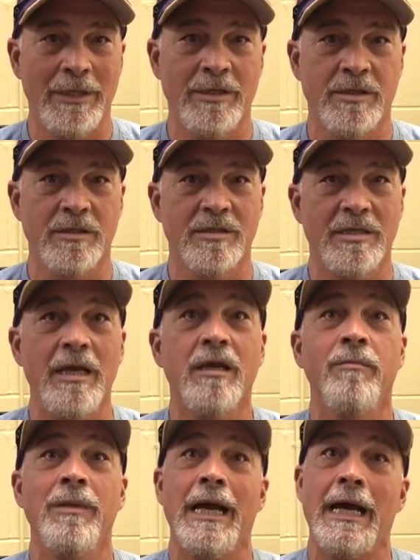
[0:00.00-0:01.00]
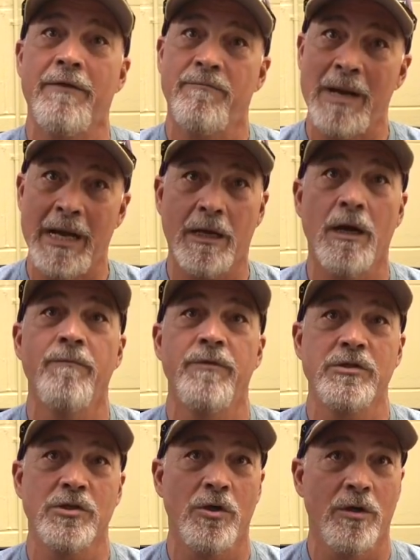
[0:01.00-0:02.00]
is it's taken me out of my
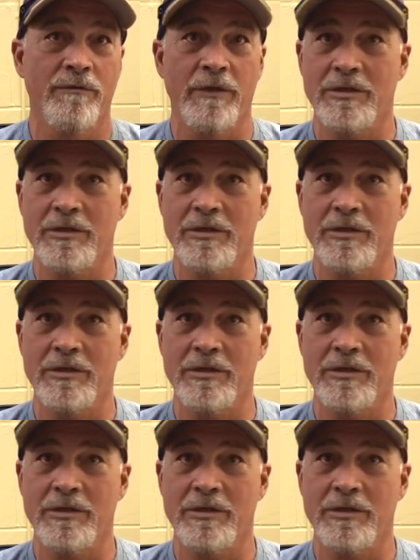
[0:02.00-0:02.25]
comfort zone of